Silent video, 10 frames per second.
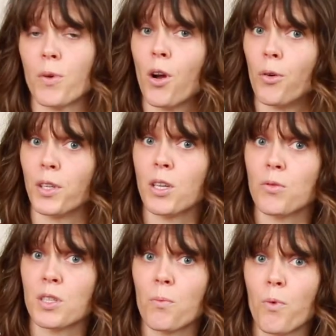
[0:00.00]
we only
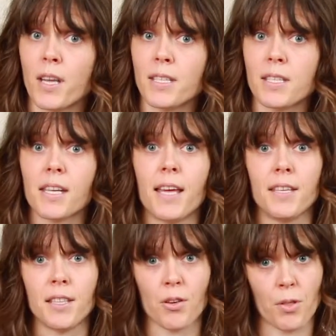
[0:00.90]
use them once and
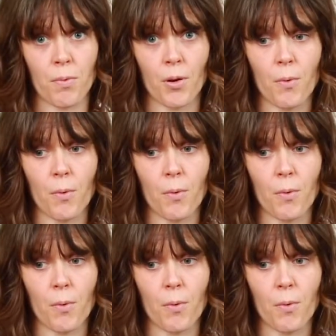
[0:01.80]
then they're thrown